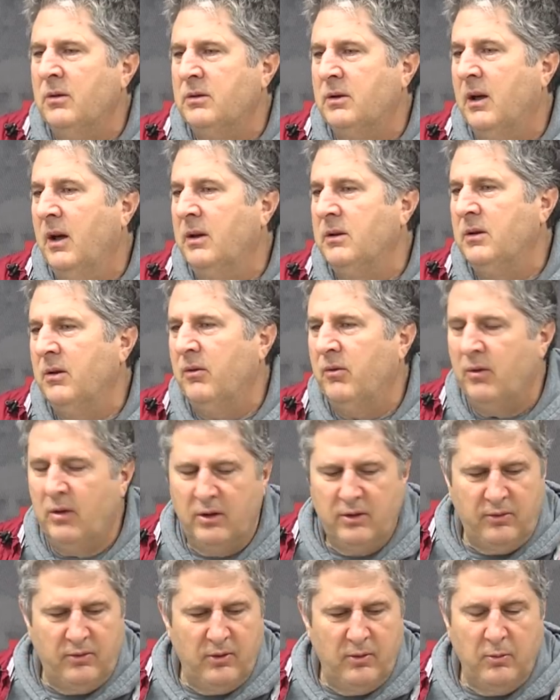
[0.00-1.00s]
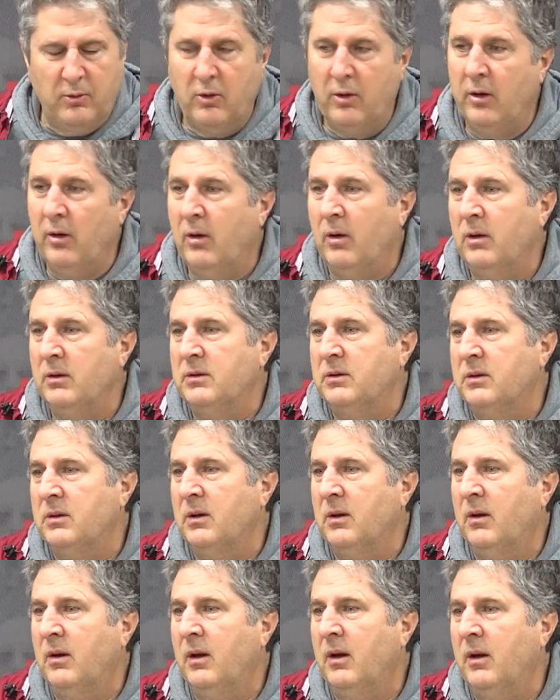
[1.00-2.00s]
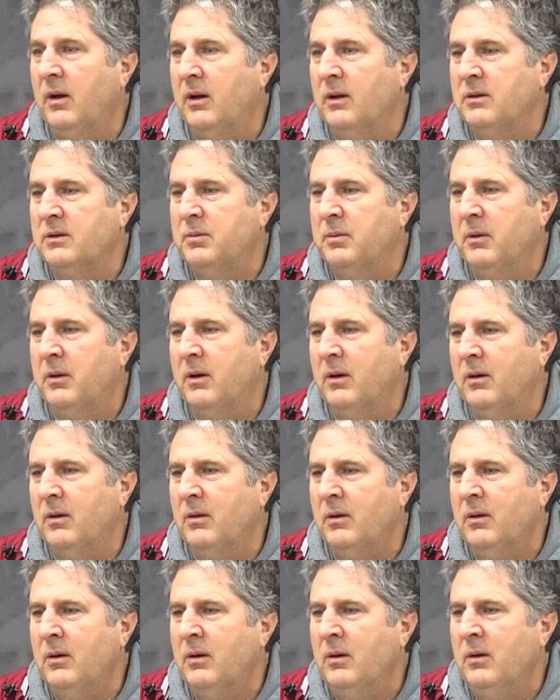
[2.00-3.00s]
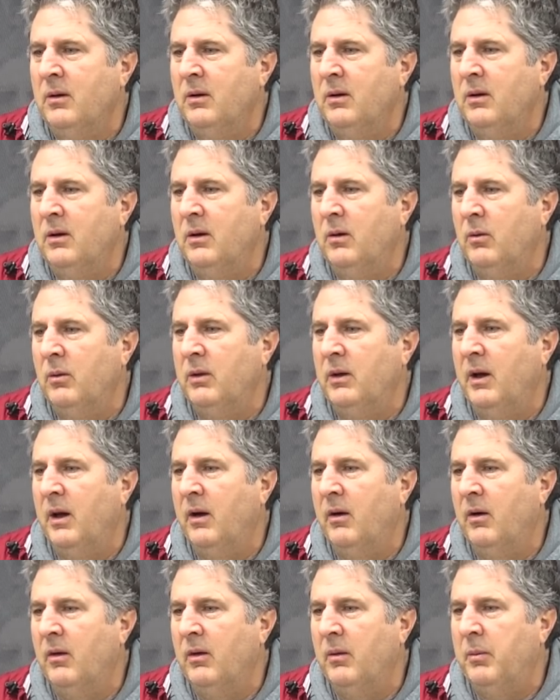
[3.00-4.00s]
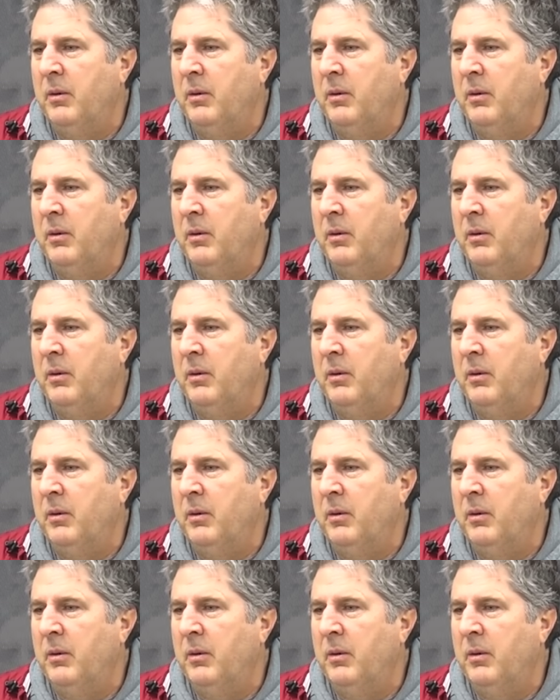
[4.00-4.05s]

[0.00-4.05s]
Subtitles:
guys that rush for more yards than us. But they're, you know, when you add on the